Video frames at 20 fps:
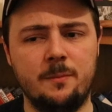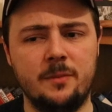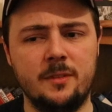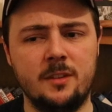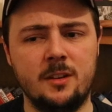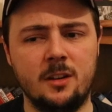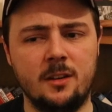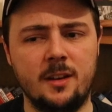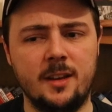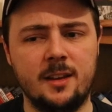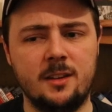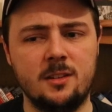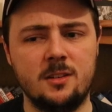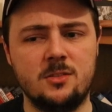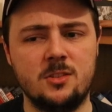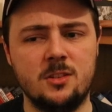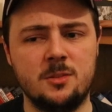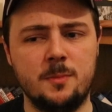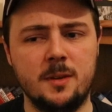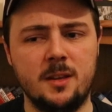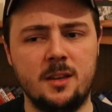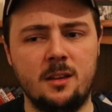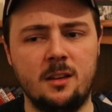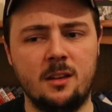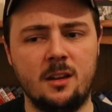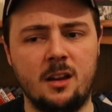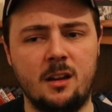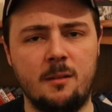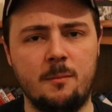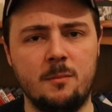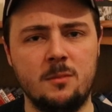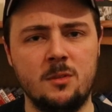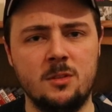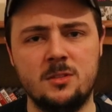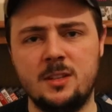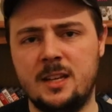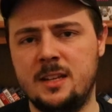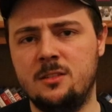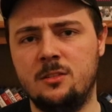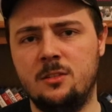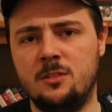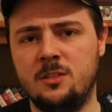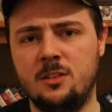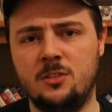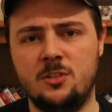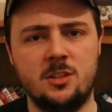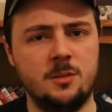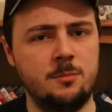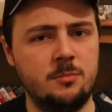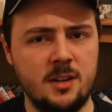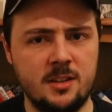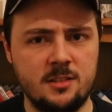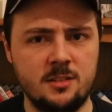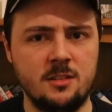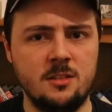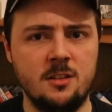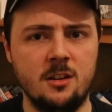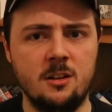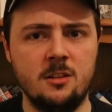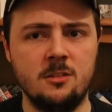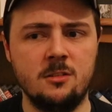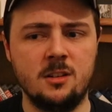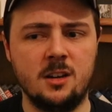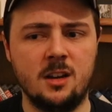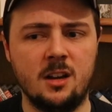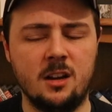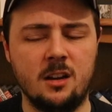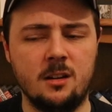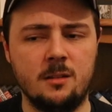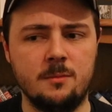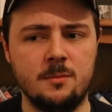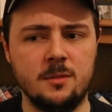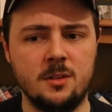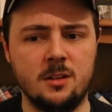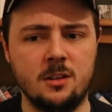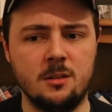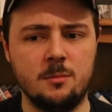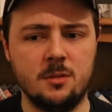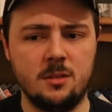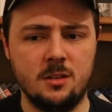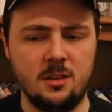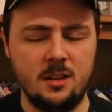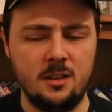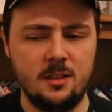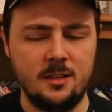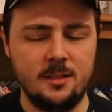you know, it could just be, not to end on such a depressing note, you know, but